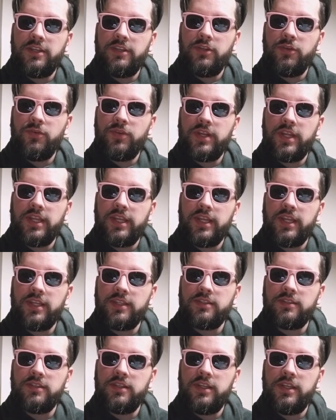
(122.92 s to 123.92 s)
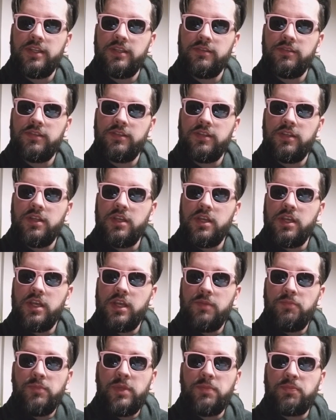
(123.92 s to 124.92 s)
to do it, I guess. And
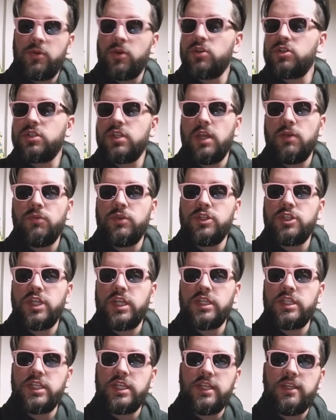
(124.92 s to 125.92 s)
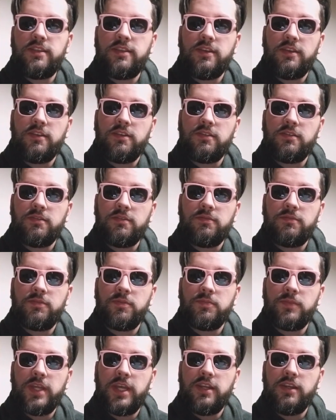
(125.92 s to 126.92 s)
me personally, I wouldn't change anything
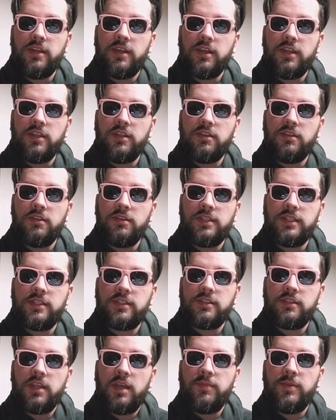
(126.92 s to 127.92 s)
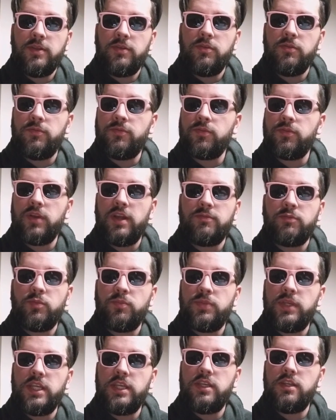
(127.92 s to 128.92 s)
from that night. It's, I mean, it will forever
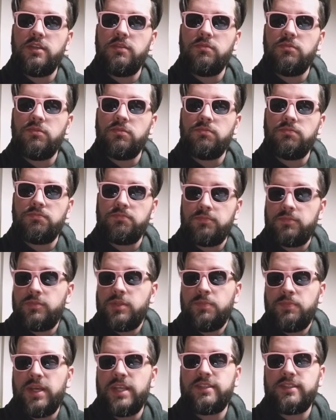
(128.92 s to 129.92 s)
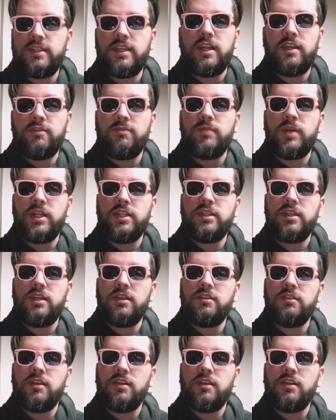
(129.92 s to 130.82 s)
be the best night of my entire